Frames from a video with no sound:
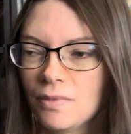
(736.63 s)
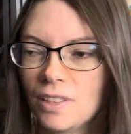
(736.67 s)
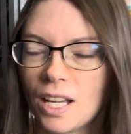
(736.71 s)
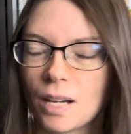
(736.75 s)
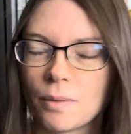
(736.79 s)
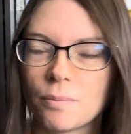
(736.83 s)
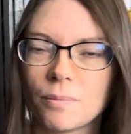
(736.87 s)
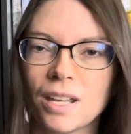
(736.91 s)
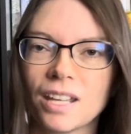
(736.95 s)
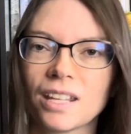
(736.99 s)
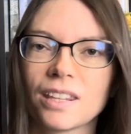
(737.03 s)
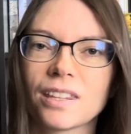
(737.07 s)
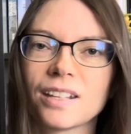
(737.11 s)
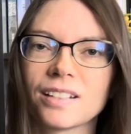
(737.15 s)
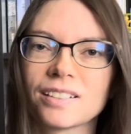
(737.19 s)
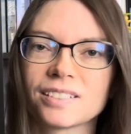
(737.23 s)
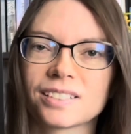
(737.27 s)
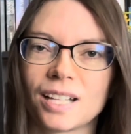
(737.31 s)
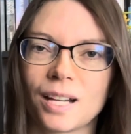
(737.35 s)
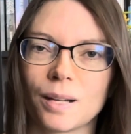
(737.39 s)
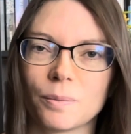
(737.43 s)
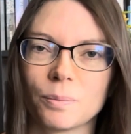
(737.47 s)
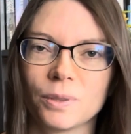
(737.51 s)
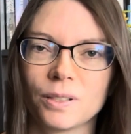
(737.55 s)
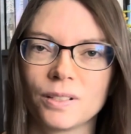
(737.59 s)
make things
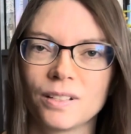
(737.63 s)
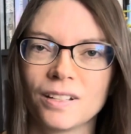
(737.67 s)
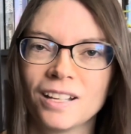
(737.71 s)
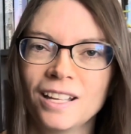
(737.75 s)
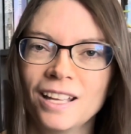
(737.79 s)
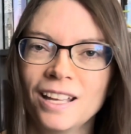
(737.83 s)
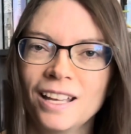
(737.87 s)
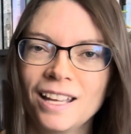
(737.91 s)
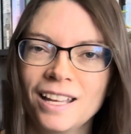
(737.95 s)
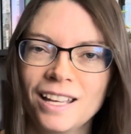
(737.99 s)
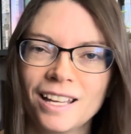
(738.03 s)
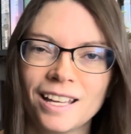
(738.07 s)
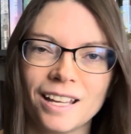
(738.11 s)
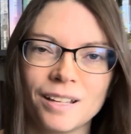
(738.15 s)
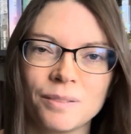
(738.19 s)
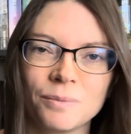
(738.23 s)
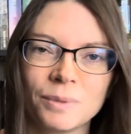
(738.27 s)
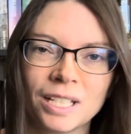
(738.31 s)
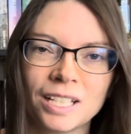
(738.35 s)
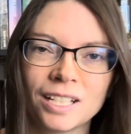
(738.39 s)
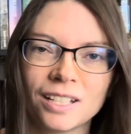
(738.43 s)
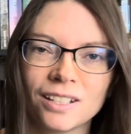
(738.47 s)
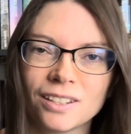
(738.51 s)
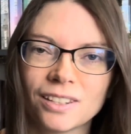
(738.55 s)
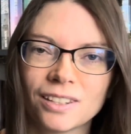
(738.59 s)
happen. I
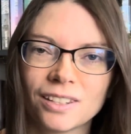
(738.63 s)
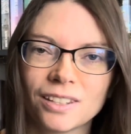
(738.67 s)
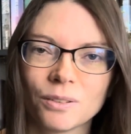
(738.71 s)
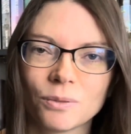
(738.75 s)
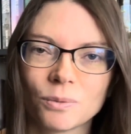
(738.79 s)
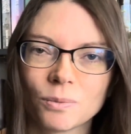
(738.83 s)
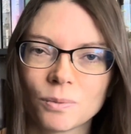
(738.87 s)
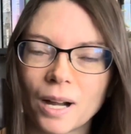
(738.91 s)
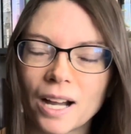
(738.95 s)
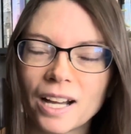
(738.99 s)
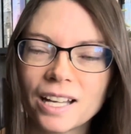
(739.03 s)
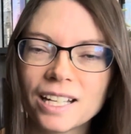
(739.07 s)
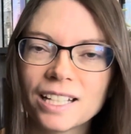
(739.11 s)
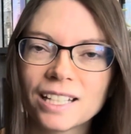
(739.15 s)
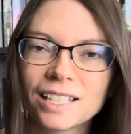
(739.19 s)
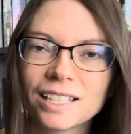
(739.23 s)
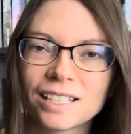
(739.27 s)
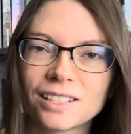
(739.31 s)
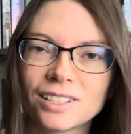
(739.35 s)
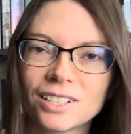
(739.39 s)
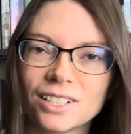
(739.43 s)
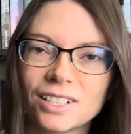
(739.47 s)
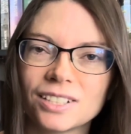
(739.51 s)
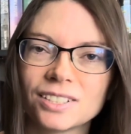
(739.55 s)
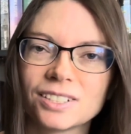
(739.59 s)
mean, the writing
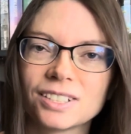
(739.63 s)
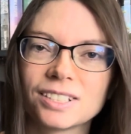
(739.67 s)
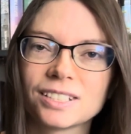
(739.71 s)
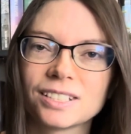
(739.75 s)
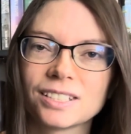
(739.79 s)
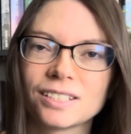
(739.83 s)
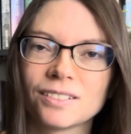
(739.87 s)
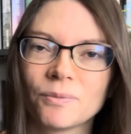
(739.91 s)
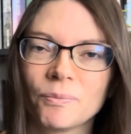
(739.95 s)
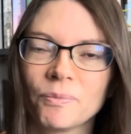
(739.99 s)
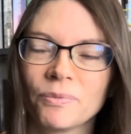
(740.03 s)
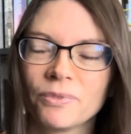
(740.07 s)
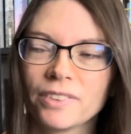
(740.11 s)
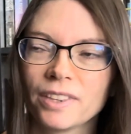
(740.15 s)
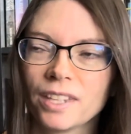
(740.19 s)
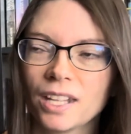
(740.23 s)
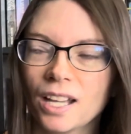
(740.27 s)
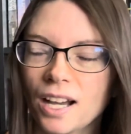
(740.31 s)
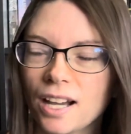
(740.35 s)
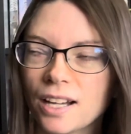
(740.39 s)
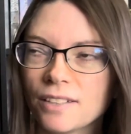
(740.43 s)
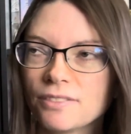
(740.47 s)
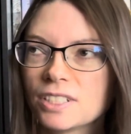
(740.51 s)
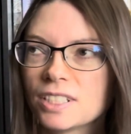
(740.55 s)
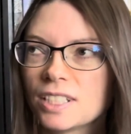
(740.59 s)
in this,
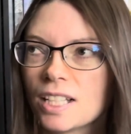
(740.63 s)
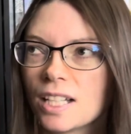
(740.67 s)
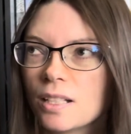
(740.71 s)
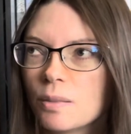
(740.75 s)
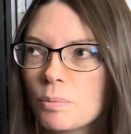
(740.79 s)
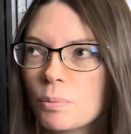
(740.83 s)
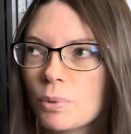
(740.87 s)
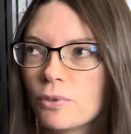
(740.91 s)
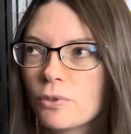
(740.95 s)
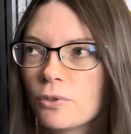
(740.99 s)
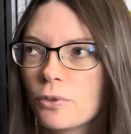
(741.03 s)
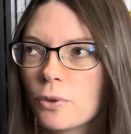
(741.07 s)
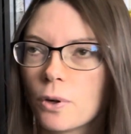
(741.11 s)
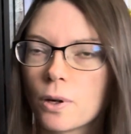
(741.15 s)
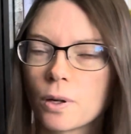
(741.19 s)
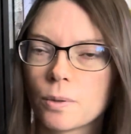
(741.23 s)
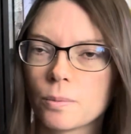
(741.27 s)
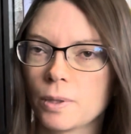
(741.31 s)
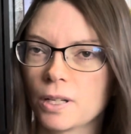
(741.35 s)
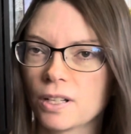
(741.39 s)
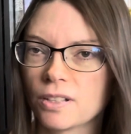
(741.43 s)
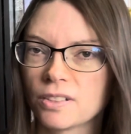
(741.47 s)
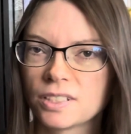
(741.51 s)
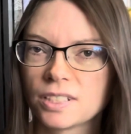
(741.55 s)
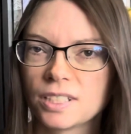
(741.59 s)
I've said it before, but
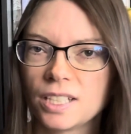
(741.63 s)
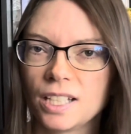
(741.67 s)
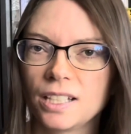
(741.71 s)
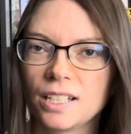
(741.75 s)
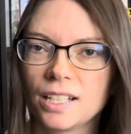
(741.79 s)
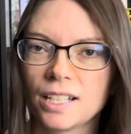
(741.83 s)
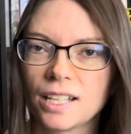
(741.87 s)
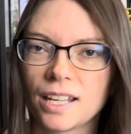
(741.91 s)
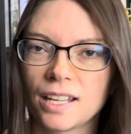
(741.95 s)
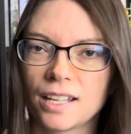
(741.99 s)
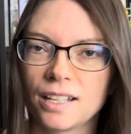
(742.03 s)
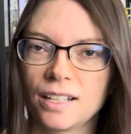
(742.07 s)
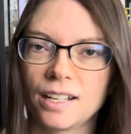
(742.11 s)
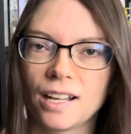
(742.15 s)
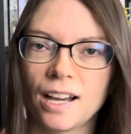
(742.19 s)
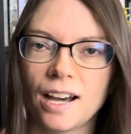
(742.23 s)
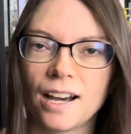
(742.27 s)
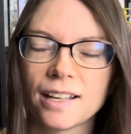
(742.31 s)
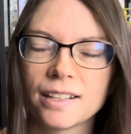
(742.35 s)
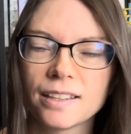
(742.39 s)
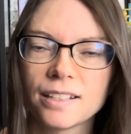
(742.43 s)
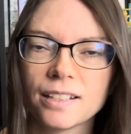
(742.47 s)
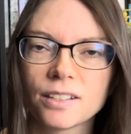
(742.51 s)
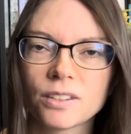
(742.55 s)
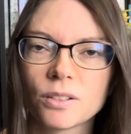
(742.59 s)
I'll say it again. I
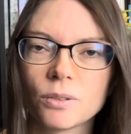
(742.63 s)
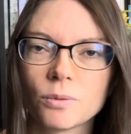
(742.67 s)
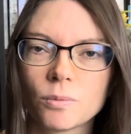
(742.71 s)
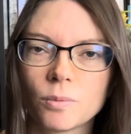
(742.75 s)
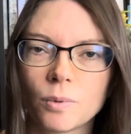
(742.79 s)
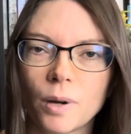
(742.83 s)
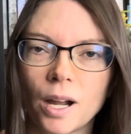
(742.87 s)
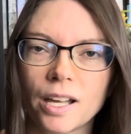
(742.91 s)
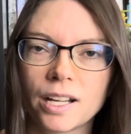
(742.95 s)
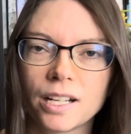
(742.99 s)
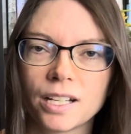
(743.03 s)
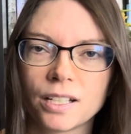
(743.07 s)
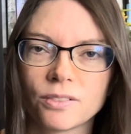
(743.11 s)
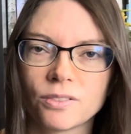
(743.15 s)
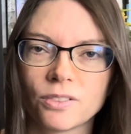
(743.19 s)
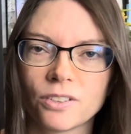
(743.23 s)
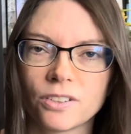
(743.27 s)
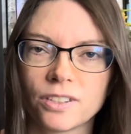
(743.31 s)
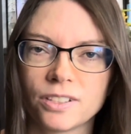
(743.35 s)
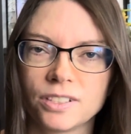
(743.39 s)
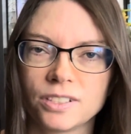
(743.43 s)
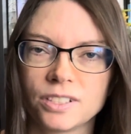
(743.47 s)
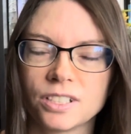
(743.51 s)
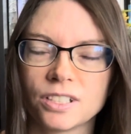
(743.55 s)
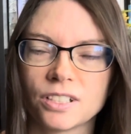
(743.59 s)
think the writing for
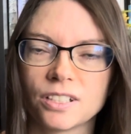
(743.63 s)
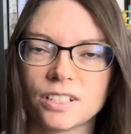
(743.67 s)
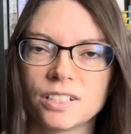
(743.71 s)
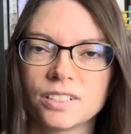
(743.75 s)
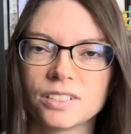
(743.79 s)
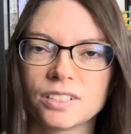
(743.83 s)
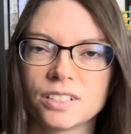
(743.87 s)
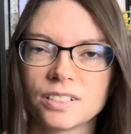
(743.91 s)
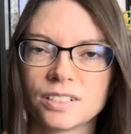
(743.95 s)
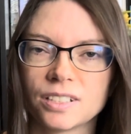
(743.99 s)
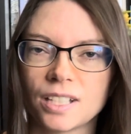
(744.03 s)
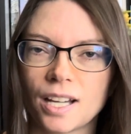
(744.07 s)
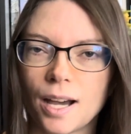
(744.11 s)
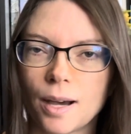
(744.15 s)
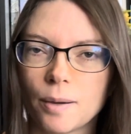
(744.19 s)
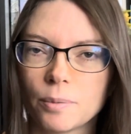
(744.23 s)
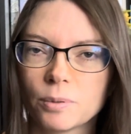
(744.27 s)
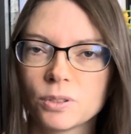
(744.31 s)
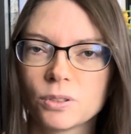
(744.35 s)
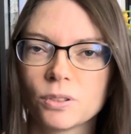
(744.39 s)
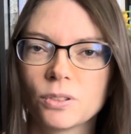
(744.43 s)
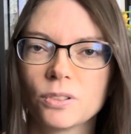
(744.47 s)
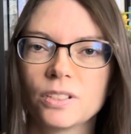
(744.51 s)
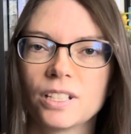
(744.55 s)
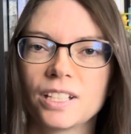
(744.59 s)
this series is
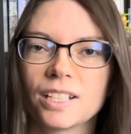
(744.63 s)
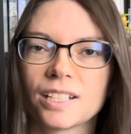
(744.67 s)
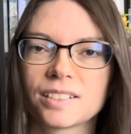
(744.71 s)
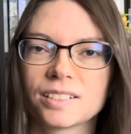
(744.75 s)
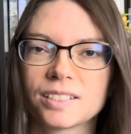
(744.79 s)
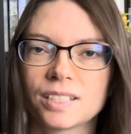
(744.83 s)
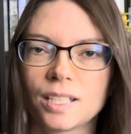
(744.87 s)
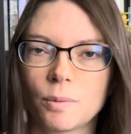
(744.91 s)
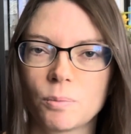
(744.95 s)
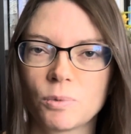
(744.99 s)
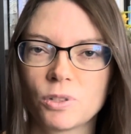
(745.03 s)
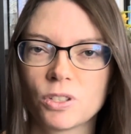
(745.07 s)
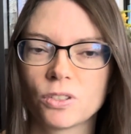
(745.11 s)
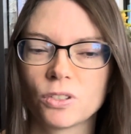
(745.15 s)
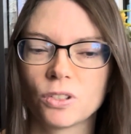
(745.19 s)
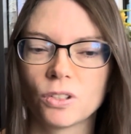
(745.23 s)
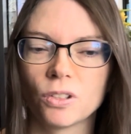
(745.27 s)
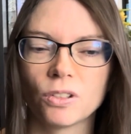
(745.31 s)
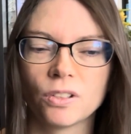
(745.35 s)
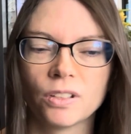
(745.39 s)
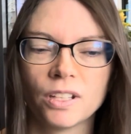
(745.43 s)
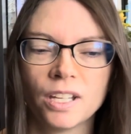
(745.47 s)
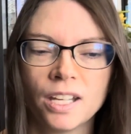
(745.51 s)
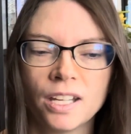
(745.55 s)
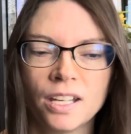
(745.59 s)
absolutely
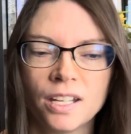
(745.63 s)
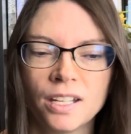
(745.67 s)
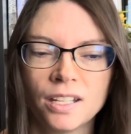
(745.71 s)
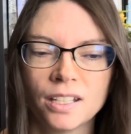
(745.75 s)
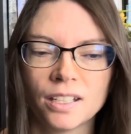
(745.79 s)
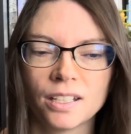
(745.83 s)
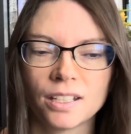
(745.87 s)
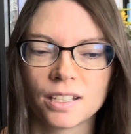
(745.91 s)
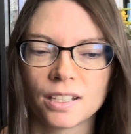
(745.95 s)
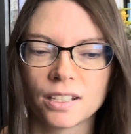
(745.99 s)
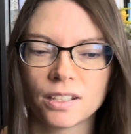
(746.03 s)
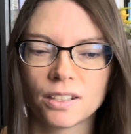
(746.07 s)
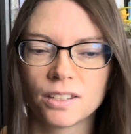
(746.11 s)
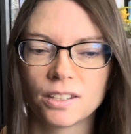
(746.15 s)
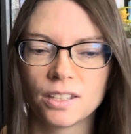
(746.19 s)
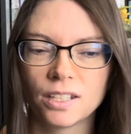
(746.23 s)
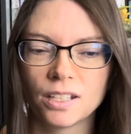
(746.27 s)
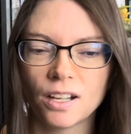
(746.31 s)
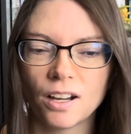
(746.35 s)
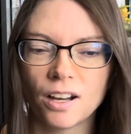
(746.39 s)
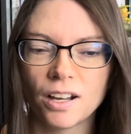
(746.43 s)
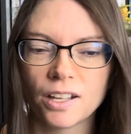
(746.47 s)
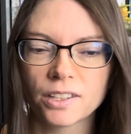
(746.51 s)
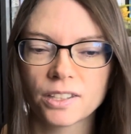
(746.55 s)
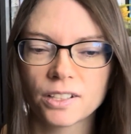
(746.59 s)
exceptional. Like, the
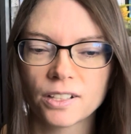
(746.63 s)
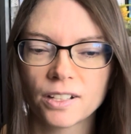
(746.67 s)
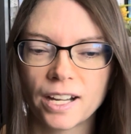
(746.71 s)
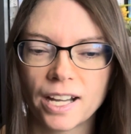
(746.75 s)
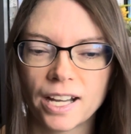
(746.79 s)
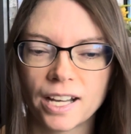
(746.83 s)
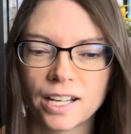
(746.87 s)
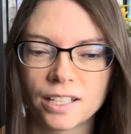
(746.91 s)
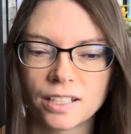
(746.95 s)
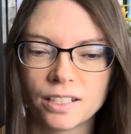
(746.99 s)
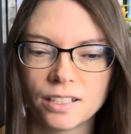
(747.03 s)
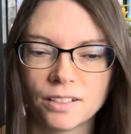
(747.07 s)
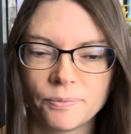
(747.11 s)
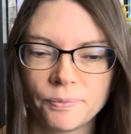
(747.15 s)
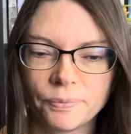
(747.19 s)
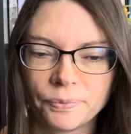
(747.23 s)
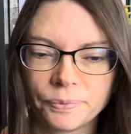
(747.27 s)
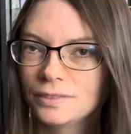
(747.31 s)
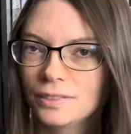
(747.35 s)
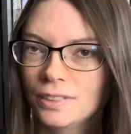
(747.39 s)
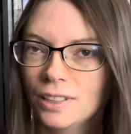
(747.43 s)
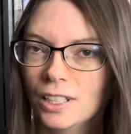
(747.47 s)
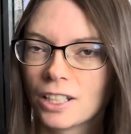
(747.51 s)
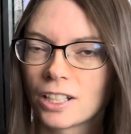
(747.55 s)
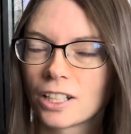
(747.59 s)
author had
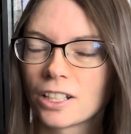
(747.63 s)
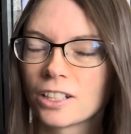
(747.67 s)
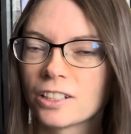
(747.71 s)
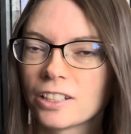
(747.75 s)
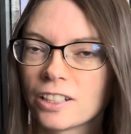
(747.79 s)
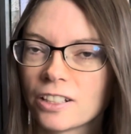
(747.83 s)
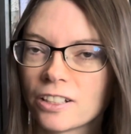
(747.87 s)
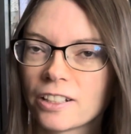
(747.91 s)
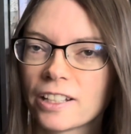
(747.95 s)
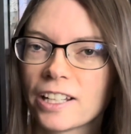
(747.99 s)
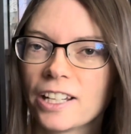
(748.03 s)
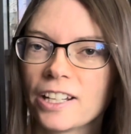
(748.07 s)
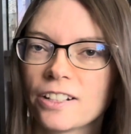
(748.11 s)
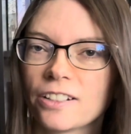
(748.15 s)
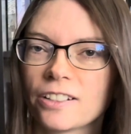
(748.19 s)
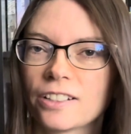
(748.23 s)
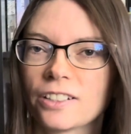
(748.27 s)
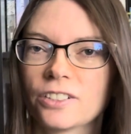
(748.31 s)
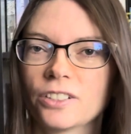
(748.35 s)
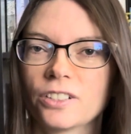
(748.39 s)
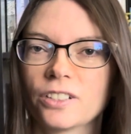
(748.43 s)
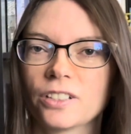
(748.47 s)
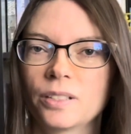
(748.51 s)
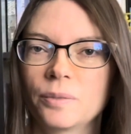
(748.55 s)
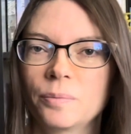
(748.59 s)
a clear
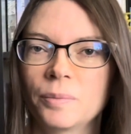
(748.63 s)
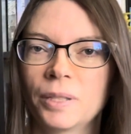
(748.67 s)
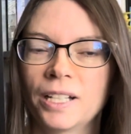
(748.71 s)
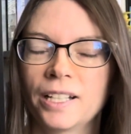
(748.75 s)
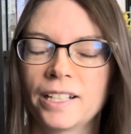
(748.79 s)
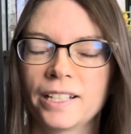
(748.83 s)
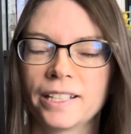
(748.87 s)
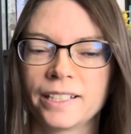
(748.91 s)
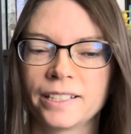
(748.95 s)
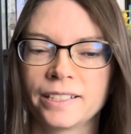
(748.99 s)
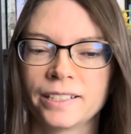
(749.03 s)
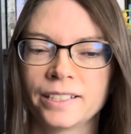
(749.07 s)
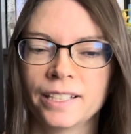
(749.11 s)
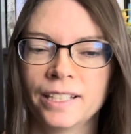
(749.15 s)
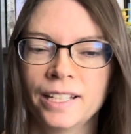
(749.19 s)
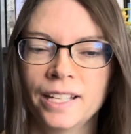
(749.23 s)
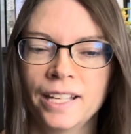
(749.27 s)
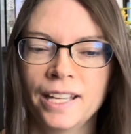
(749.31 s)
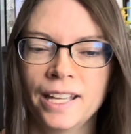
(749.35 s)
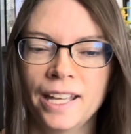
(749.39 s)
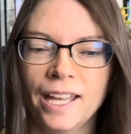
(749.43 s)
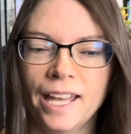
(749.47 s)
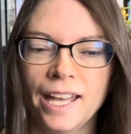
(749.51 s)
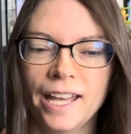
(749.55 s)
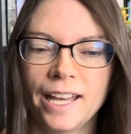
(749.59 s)
character in mind
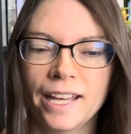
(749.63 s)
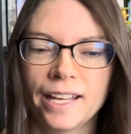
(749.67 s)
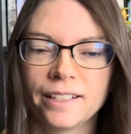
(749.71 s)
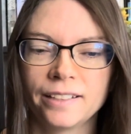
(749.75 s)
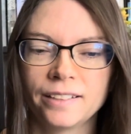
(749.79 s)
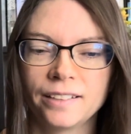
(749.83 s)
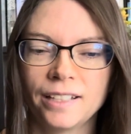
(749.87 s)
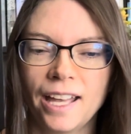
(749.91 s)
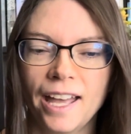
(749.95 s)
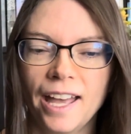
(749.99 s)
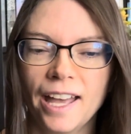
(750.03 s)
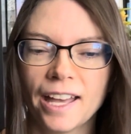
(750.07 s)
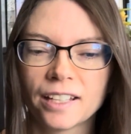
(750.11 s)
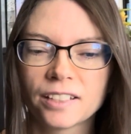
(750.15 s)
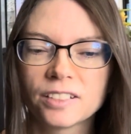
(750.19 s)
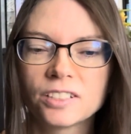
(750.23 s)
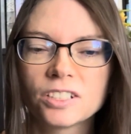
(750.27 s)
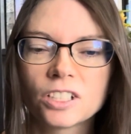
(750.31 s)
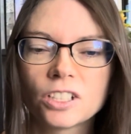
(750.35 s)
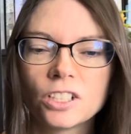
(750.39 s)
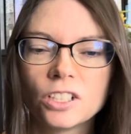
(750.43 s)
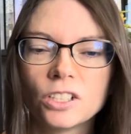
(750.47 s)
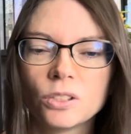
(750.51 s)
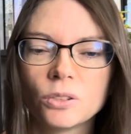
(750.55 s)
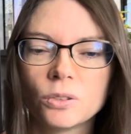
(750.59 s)
and
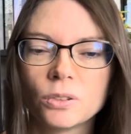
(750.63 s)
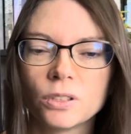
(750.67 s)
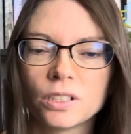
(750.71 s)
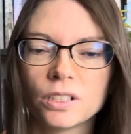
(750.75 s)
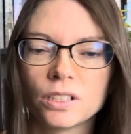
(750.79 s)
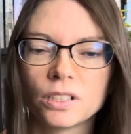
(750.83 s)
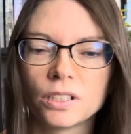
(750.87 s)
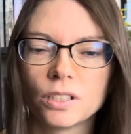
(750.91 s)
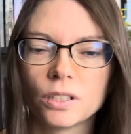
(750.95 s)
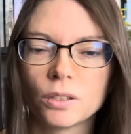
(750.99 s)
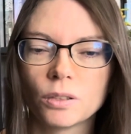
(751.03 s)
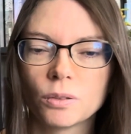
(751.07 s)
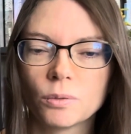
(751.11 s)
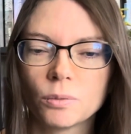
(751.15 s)
executed